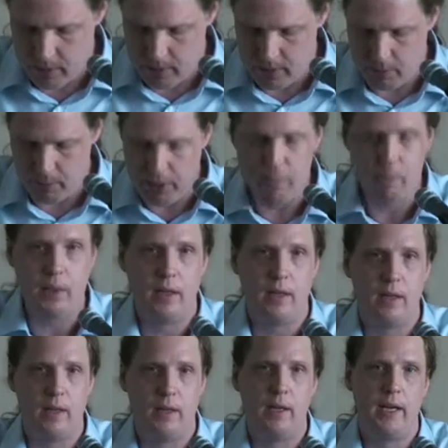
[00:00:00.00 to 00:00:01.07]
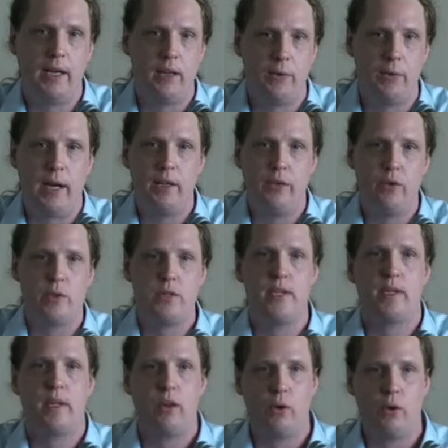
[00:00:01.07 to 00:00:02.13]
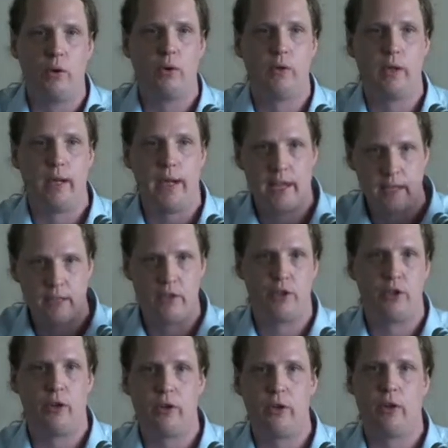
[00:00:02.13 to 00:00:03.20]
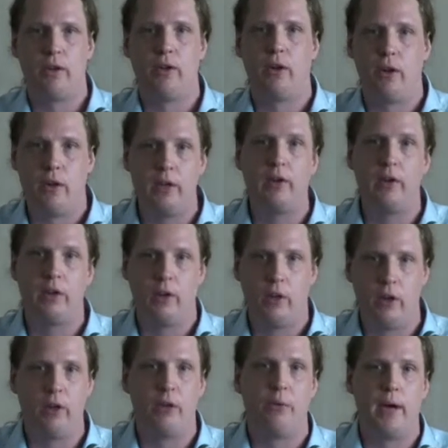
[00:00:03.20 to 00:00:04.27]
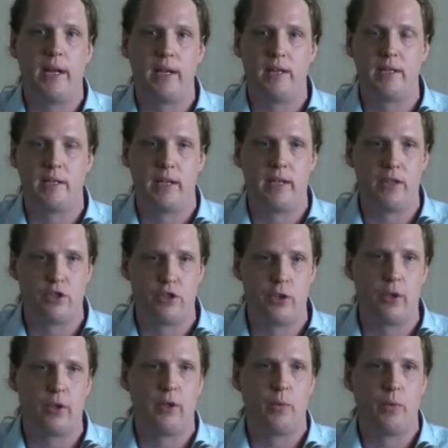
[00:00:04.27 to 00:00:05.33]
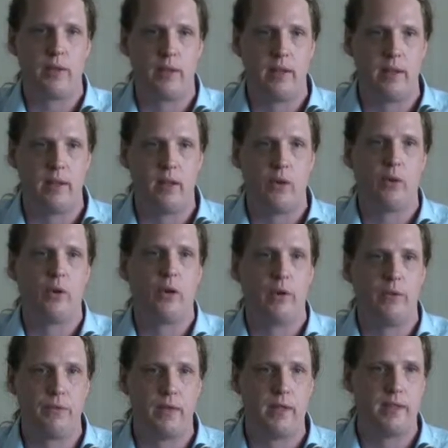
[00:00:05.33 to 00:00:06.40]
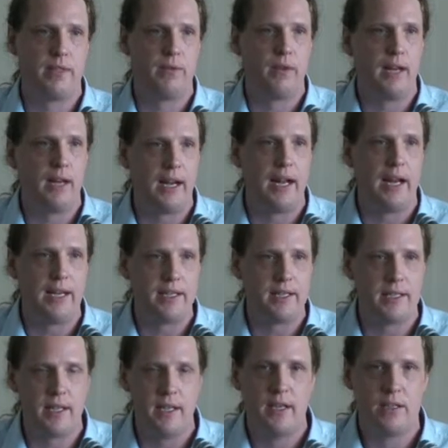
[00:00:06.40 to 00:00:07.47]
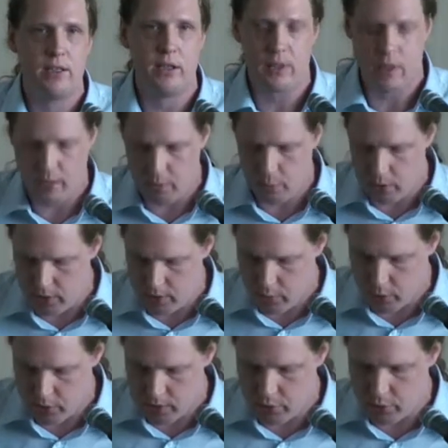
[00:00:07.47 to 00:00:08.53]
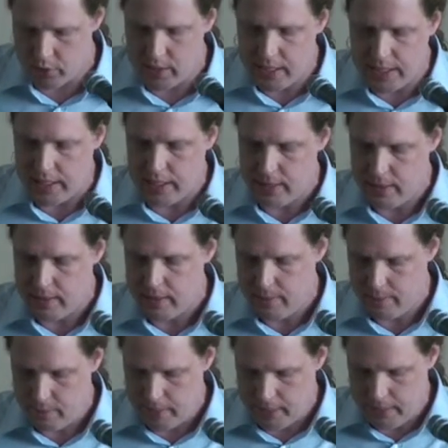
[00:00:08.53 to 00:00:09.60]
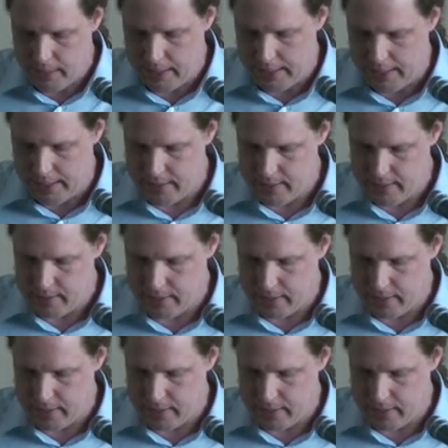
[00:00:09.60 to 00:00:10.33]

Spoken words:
The people in the run using the logo, they had a shirt on, all the runners had a shirt on with the logo of the Civil Alliance. So it was a good day, and